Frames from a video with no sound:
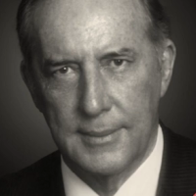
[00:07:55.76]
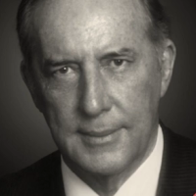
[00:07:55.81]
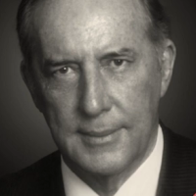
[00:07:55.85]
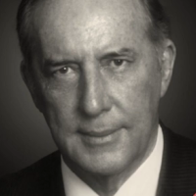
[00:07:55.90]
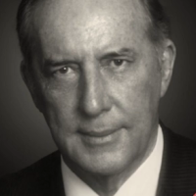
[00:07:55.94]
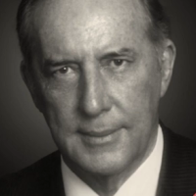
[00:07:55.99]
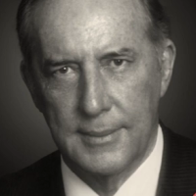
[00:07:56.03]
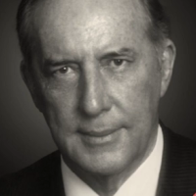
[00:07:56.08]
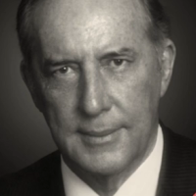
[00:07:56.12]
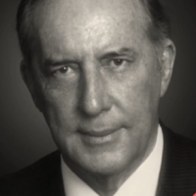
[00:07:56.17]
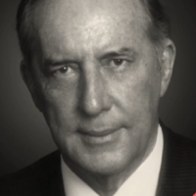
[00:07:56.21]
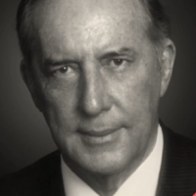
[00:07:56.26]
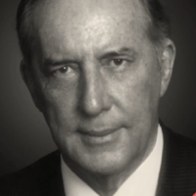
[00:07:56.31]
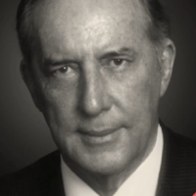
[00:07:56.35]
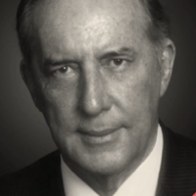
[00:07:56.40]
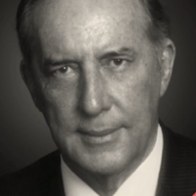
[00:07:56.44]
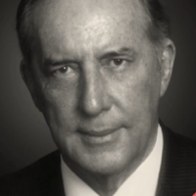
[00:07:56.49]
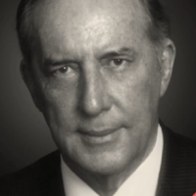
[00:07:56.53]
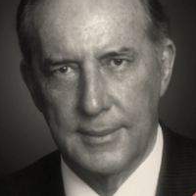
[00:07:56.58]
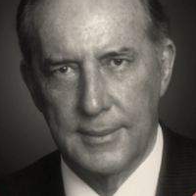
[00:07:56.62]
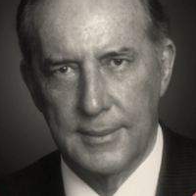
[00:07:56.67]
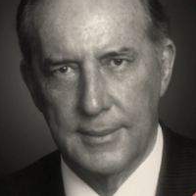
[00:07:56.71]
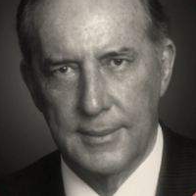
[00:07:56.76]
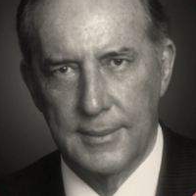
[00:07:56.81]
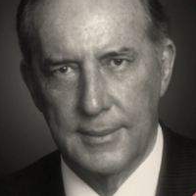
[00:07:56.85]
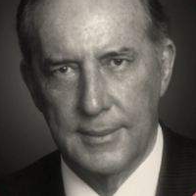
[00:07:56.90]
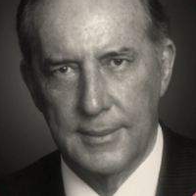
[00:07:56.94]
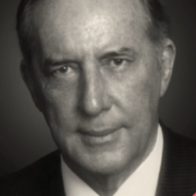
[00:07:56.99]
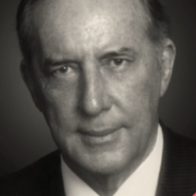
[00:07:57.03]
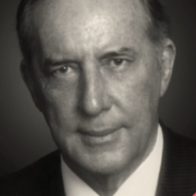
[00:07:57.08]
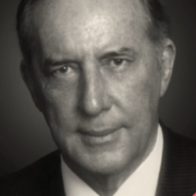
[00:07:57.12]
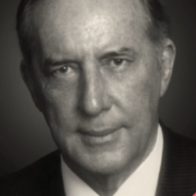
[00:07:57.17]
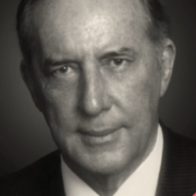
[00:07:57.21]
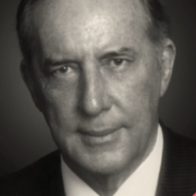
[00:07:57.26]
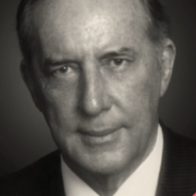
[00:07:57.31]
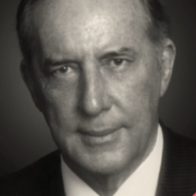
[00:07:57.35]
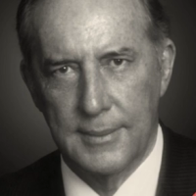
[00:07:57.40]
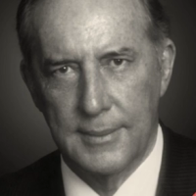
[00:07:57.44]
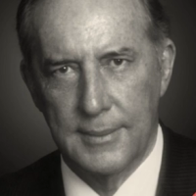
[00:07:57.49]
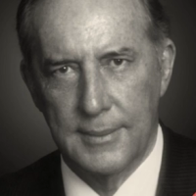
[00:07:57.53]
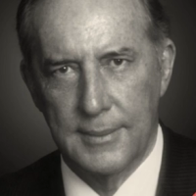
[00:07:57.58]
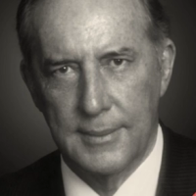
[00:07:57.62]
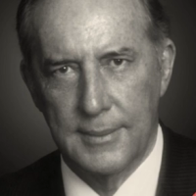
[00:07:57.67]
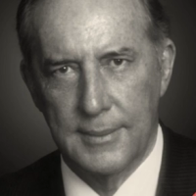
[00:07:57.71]

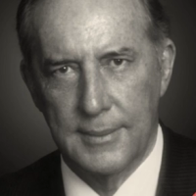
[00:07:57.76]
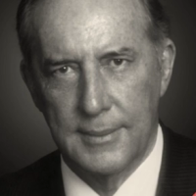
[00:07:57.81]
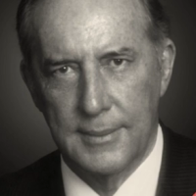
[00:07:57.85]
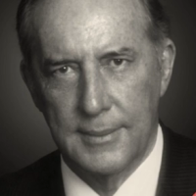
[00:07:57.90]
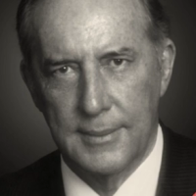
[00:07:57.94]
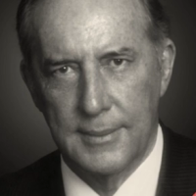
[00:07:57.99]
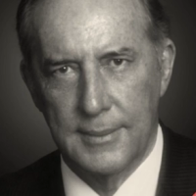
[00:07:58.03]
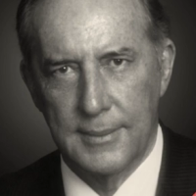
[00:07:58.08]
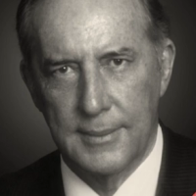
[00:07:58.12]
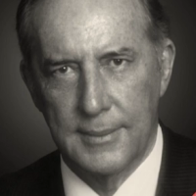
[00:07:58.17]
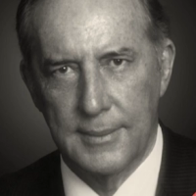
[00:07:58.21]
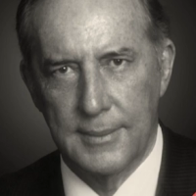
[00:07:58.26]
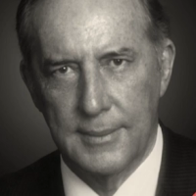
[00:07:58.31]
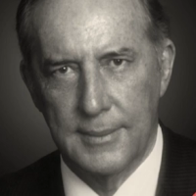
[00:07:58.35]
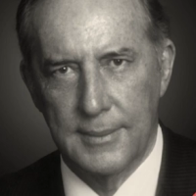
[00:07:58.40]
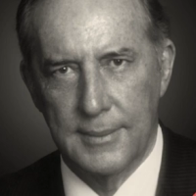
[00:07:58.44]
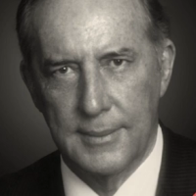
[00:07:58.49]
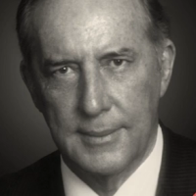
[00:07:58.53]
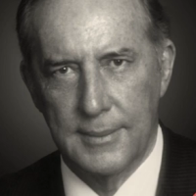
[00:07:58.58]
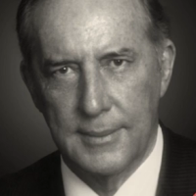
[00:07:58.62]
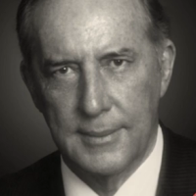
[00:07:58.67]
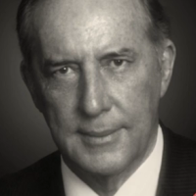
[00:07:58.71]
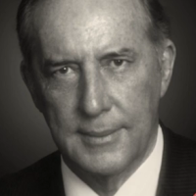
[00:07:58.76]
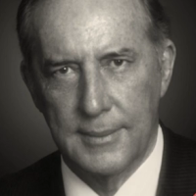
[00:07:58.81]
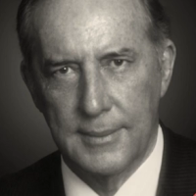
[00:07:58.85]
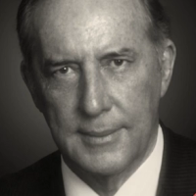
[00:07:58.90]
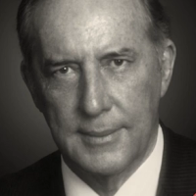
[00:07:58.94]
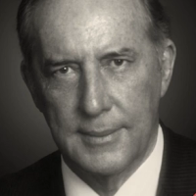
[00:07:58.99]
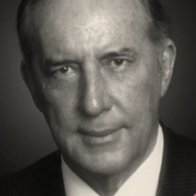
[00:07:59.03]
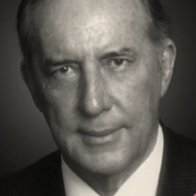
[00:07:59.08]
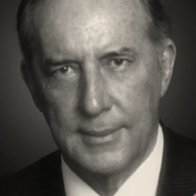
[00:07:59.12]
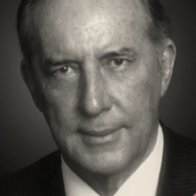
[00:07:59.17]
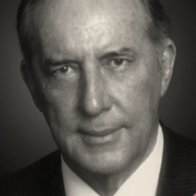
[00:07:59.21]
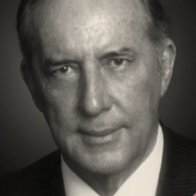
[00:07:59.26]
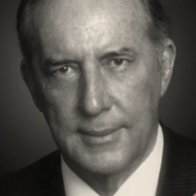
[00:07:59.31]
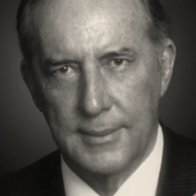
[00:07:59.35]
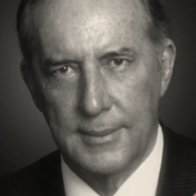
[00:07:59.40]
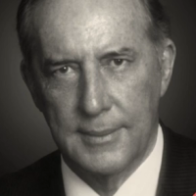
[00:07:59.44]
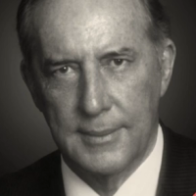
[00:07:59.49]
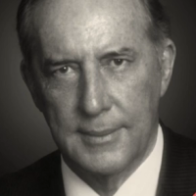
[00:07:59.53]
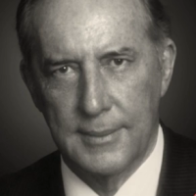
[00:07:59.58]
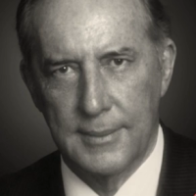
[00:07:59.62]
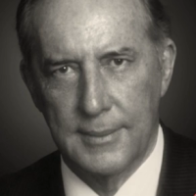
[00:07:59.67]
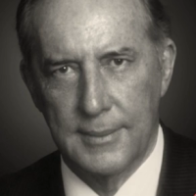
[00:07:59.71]

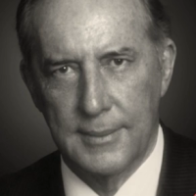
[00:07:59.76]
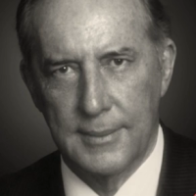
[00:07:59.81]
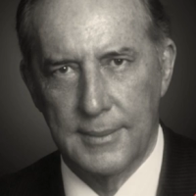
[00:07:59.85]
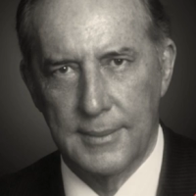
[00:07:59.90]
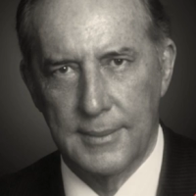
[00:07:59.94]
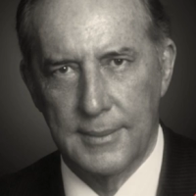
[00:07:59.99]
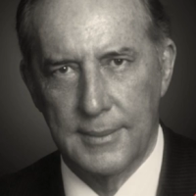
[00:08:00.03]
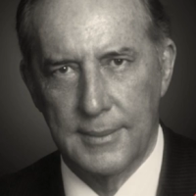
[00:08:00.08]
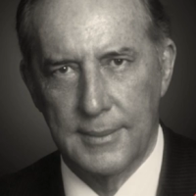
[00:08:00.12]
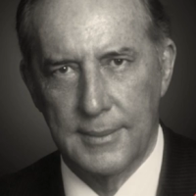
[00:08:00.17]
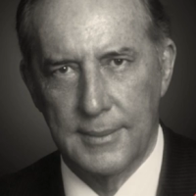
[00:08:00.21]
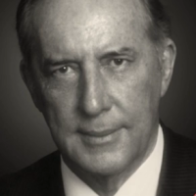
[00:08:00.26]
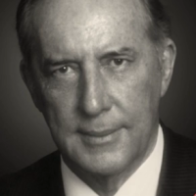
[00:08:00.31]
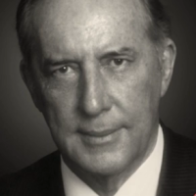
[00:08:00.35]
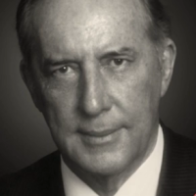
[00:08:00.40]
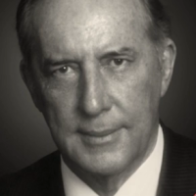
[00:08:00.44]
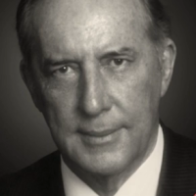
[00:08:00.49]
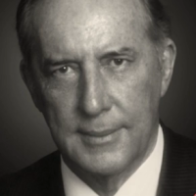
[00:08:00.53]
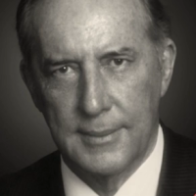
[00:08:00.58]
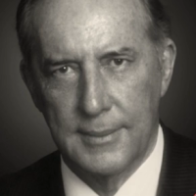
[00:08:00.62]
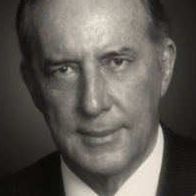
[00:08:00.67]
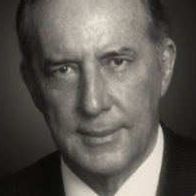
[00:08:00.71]
This is a still picture; no speech is visible.